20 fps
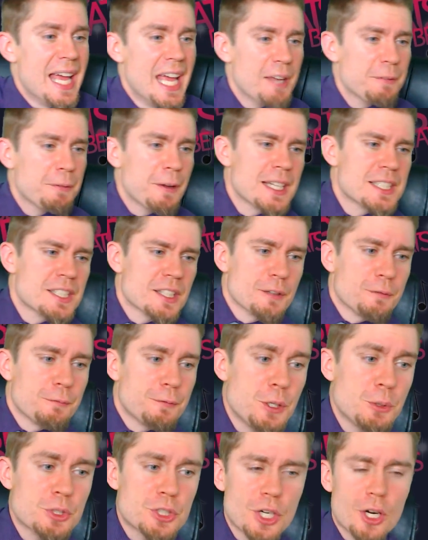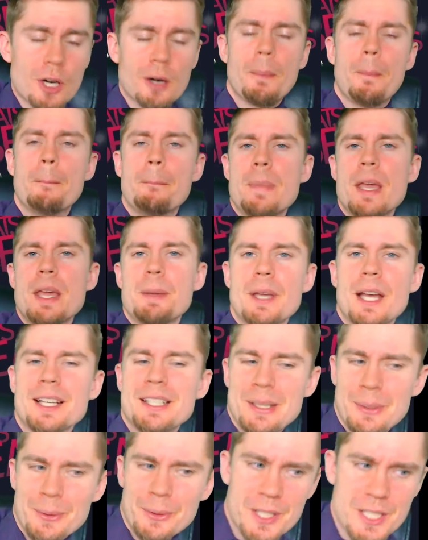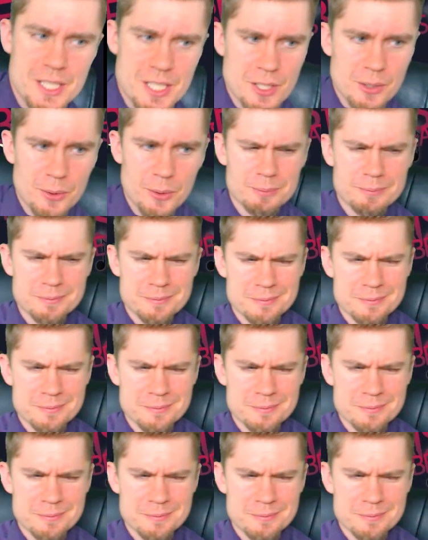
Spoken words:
If I get to the future, maybe I totally do.